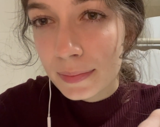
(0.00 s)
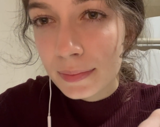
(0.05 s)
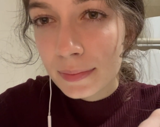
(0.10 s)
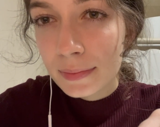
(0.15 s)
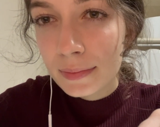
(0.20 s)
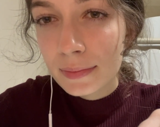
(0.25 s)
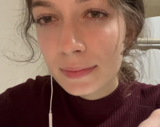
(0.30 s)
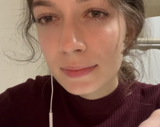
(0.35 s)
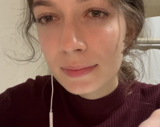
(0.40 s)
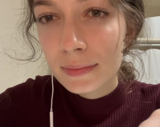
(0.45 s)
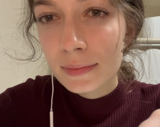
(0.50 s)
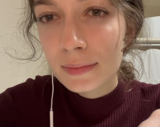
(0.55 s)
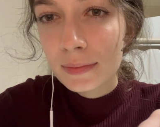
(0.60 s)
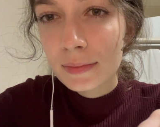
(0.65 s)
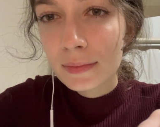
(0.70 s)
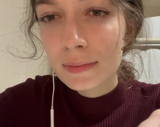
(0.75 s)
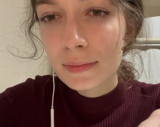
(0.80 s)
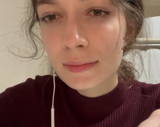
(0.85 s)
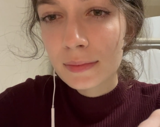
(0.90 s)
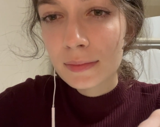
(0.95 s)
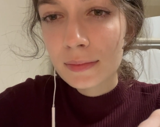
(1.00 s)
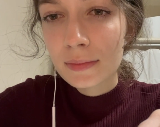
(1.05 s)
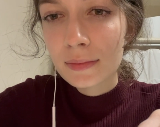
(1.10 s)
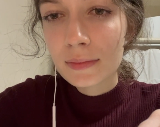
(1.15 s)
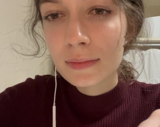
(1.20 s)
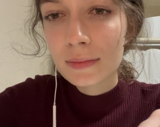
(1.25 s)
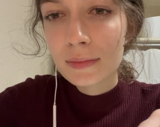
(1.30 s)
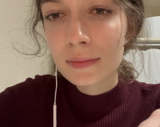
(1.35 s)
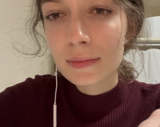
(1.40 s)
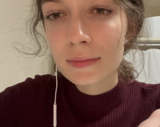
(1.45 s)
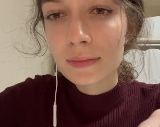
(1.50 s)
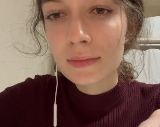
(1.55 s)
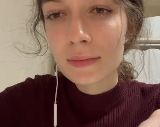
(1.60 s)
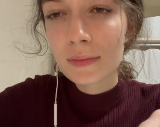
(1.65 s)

Nothing is said.